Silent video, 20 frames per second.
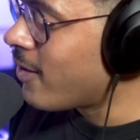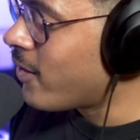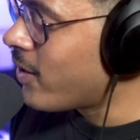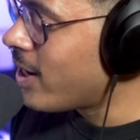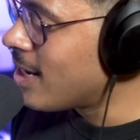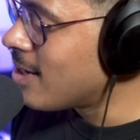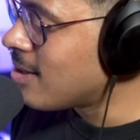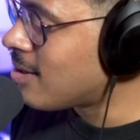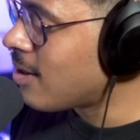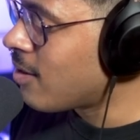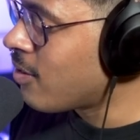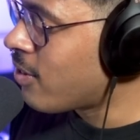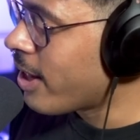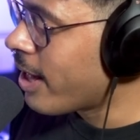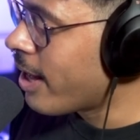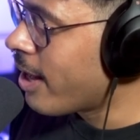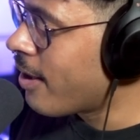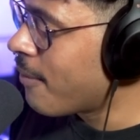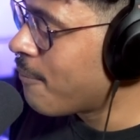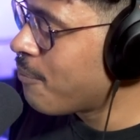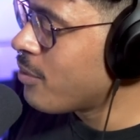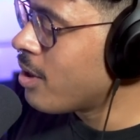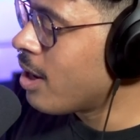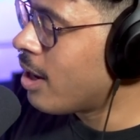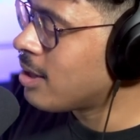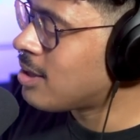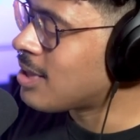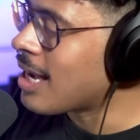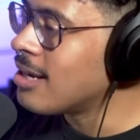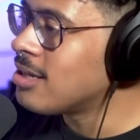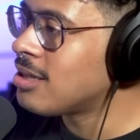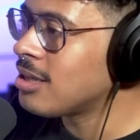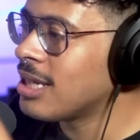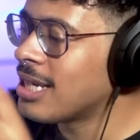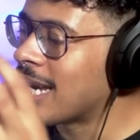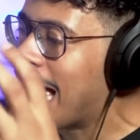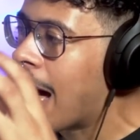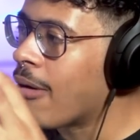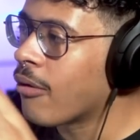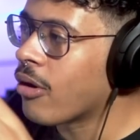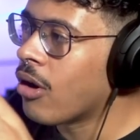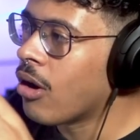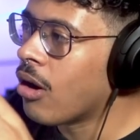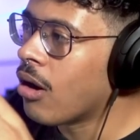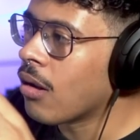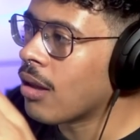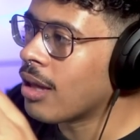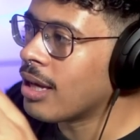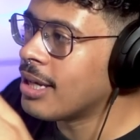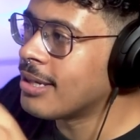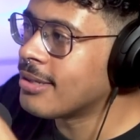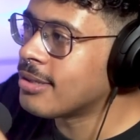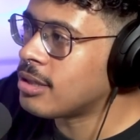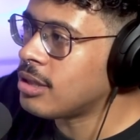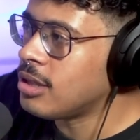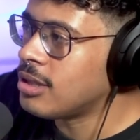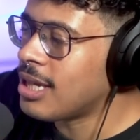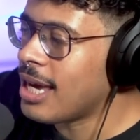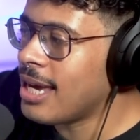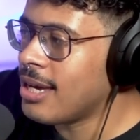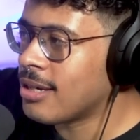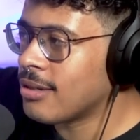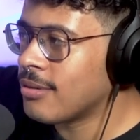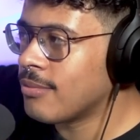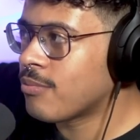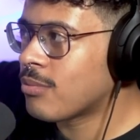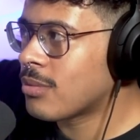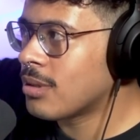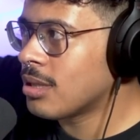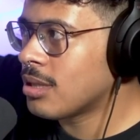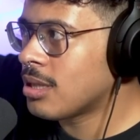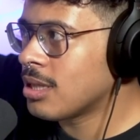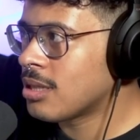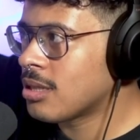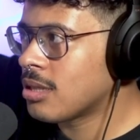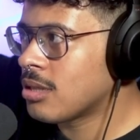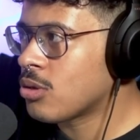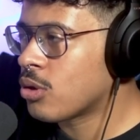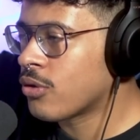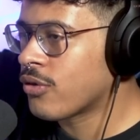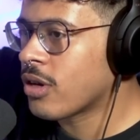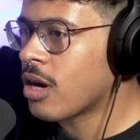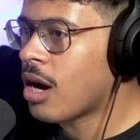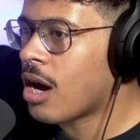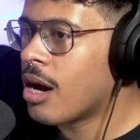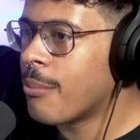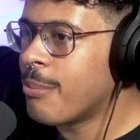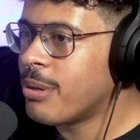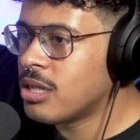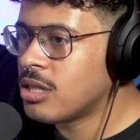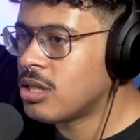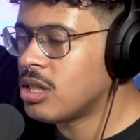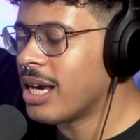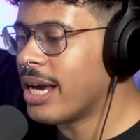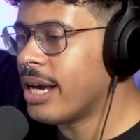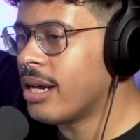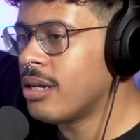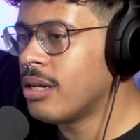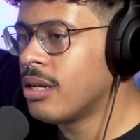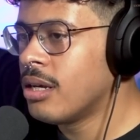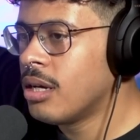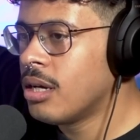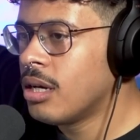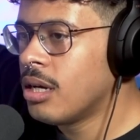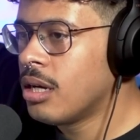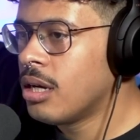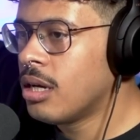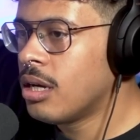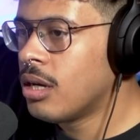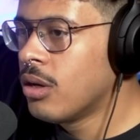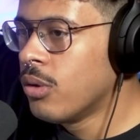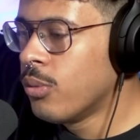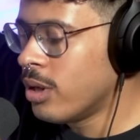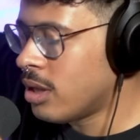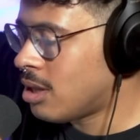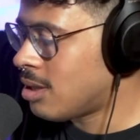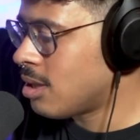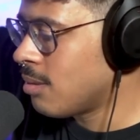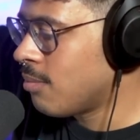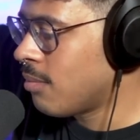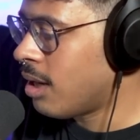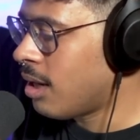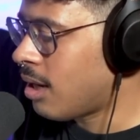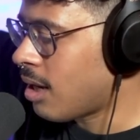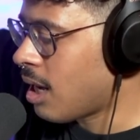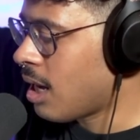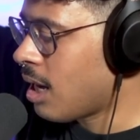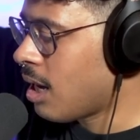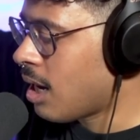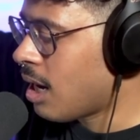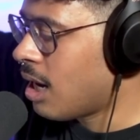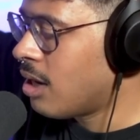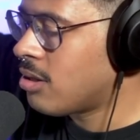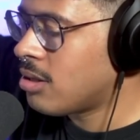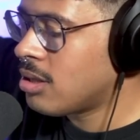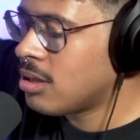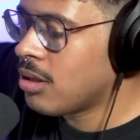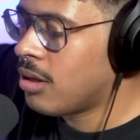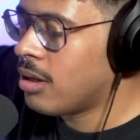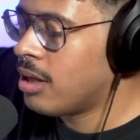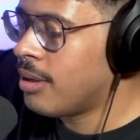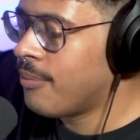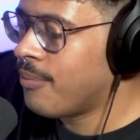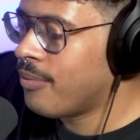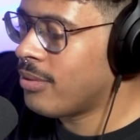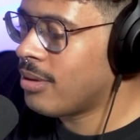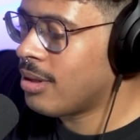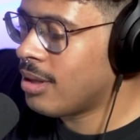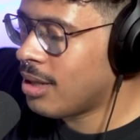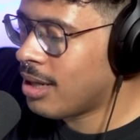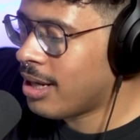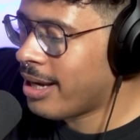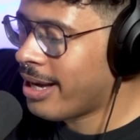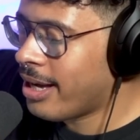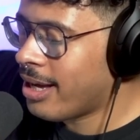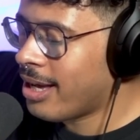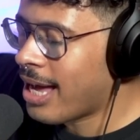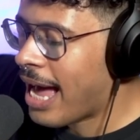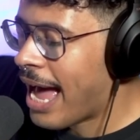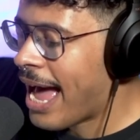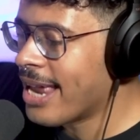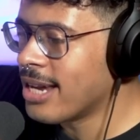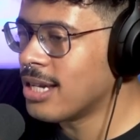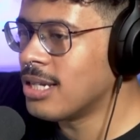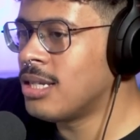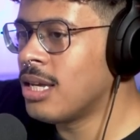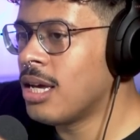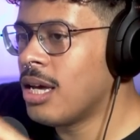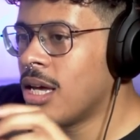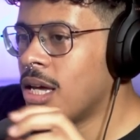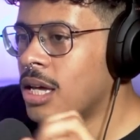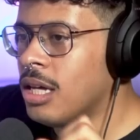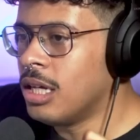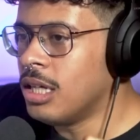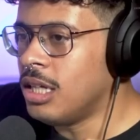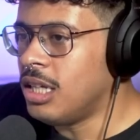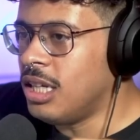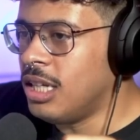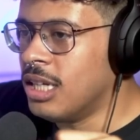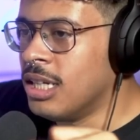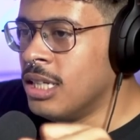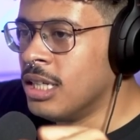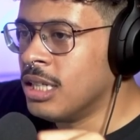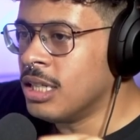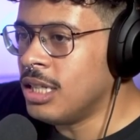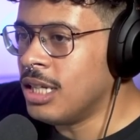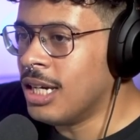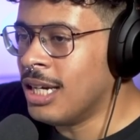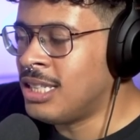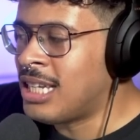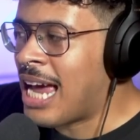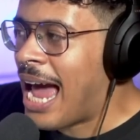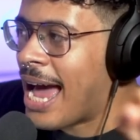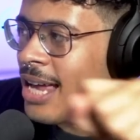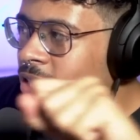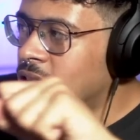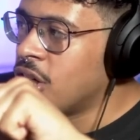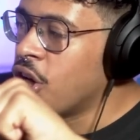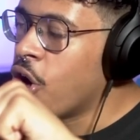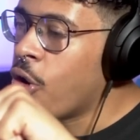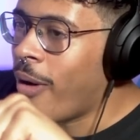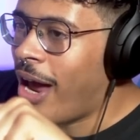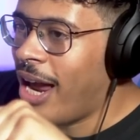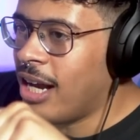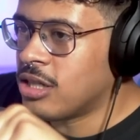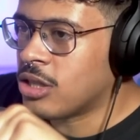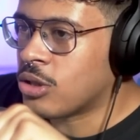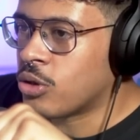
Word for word: here is that essentially an alcohol is you take this sort of carbon chain Yeah with some like hydrogens on it, and you, you, you attach an OH